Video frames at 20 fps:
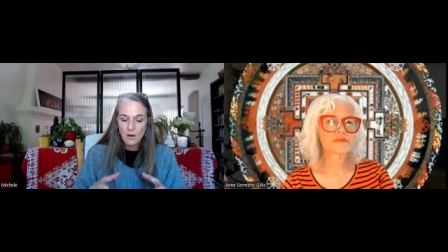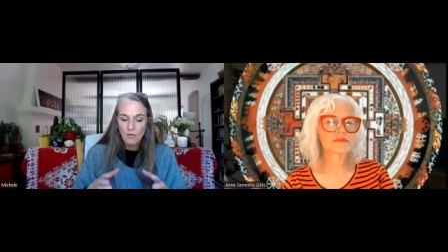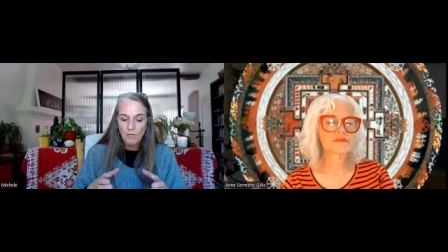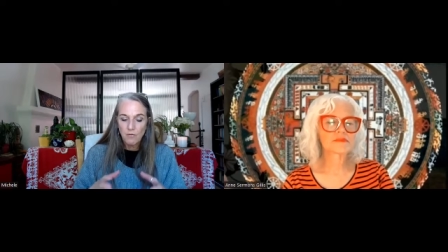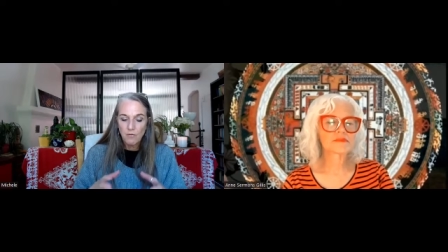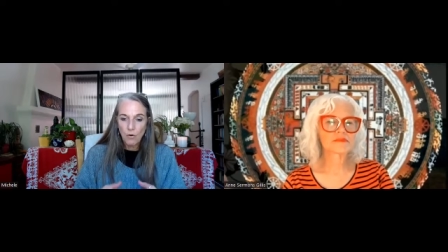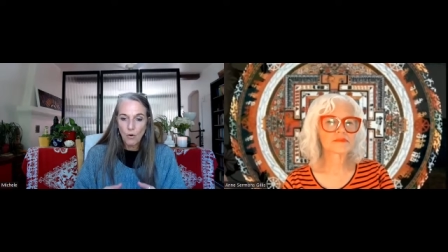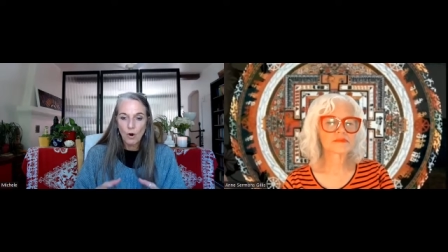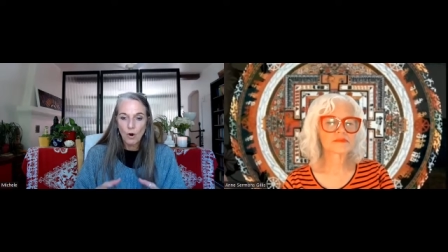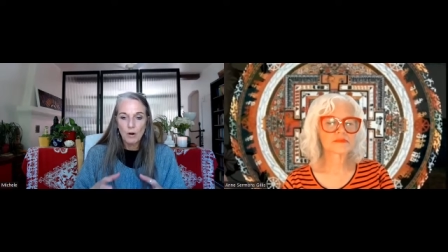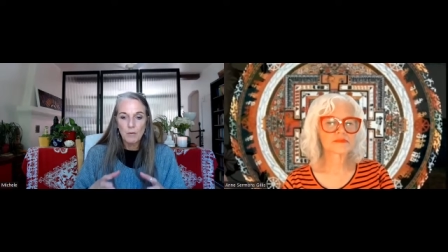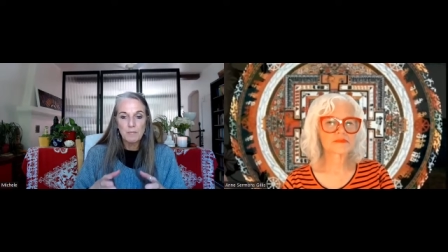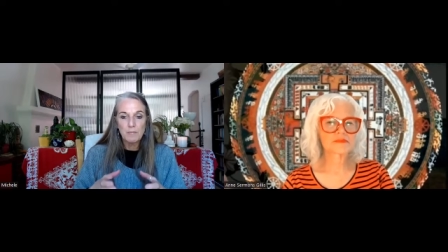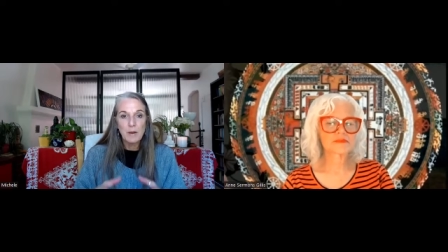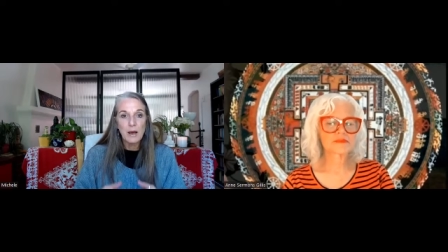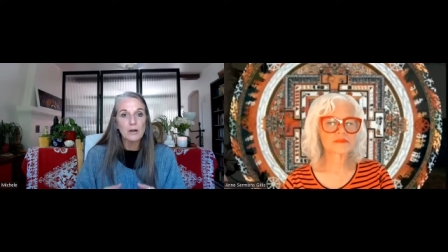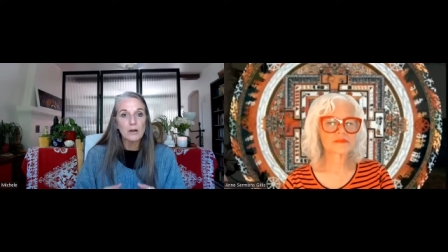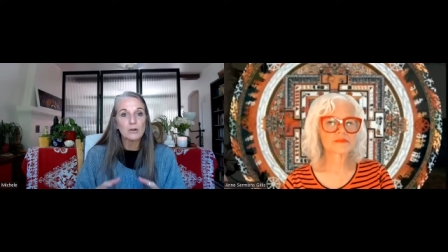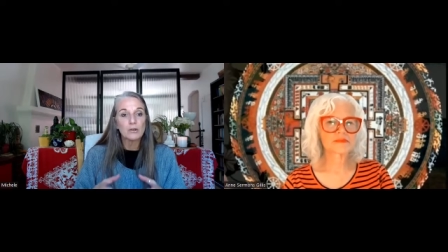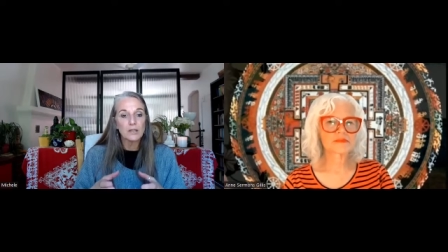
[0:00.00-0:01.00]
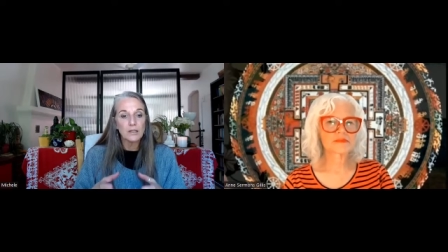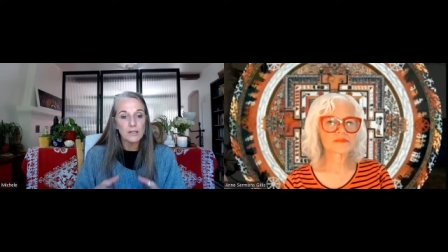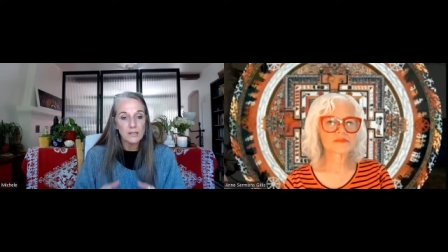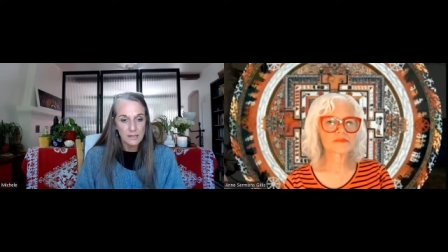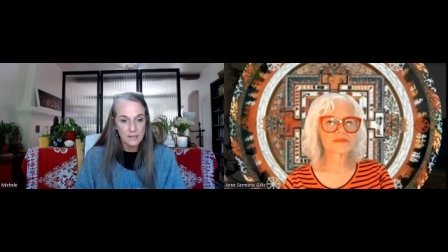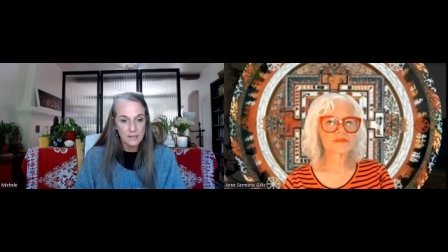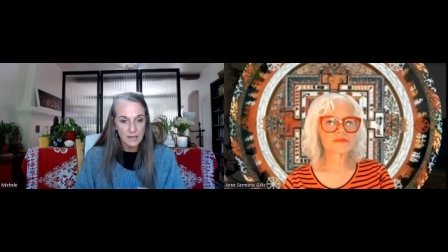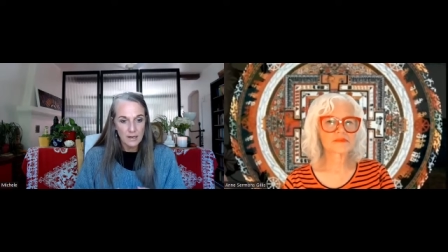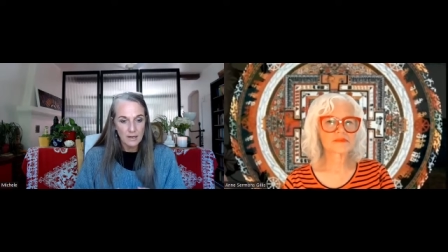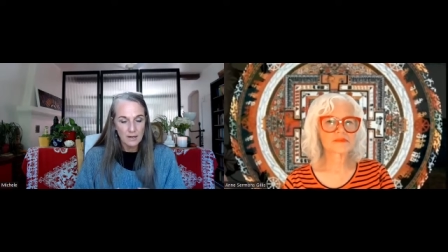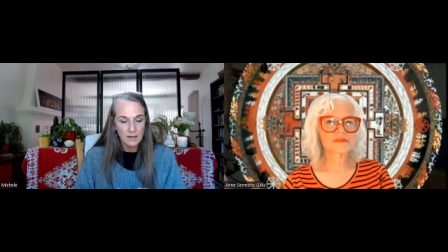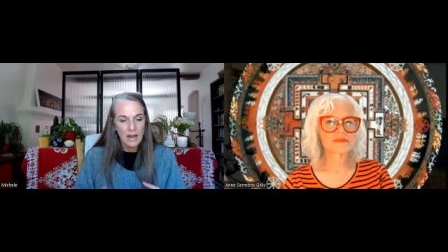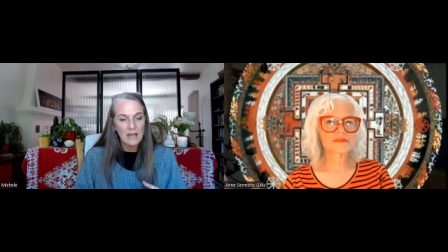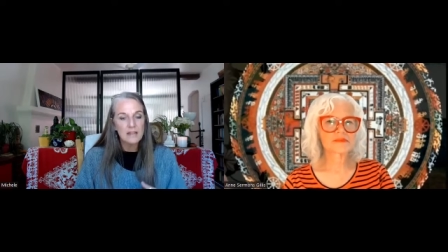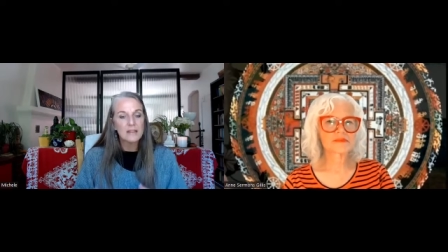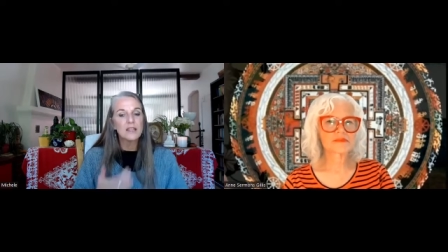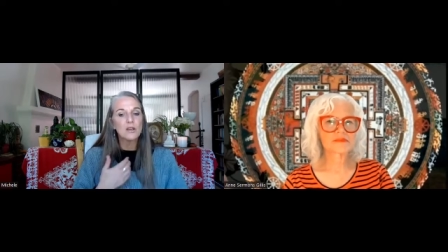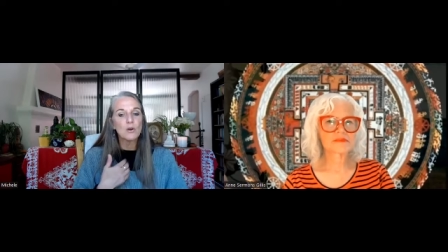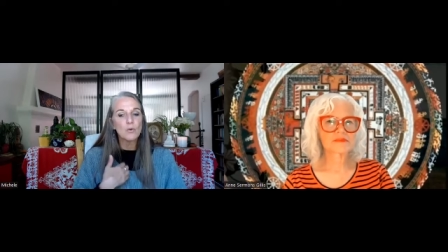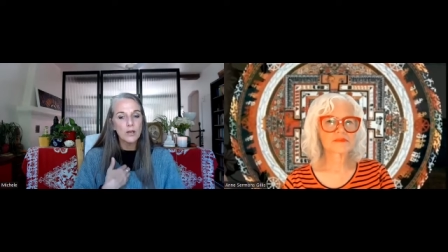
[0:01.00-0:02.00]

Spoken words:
for better listening. I think